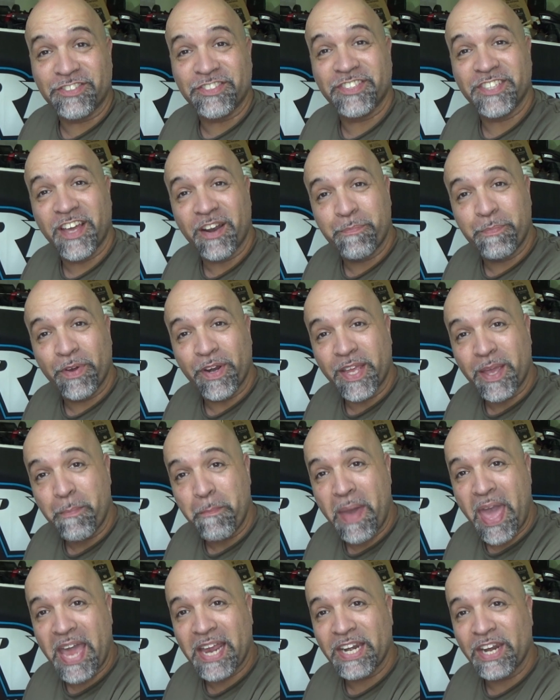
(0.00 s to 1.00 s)
Instead of putting a
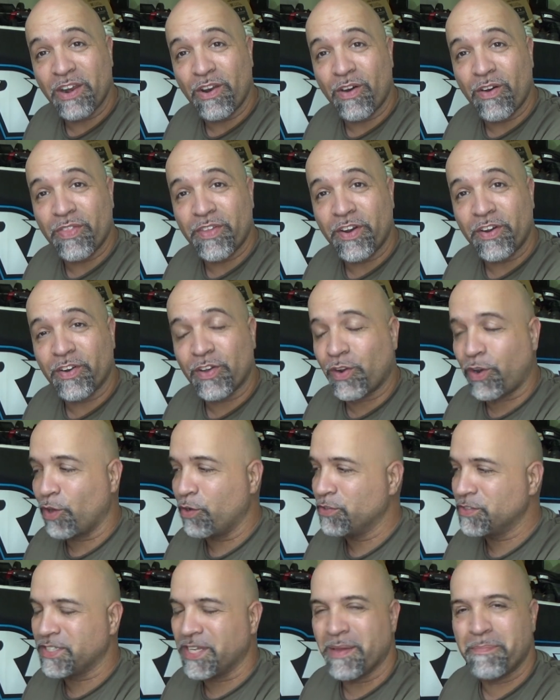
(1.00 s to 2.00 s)
magnet on there to
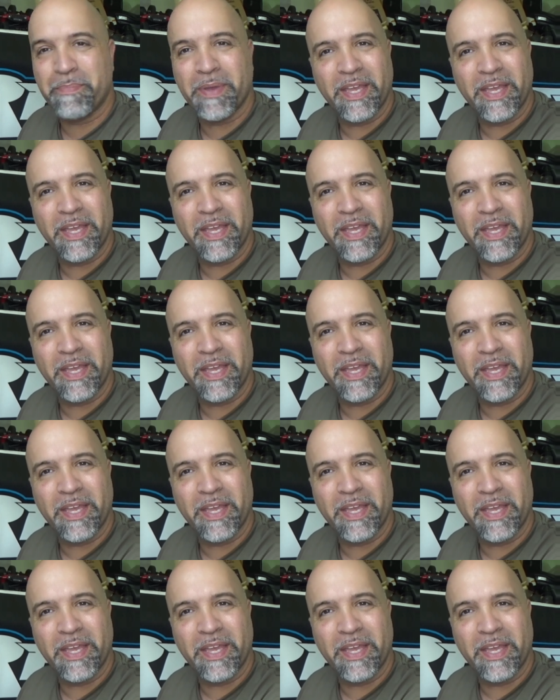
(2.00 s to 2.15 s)
close it and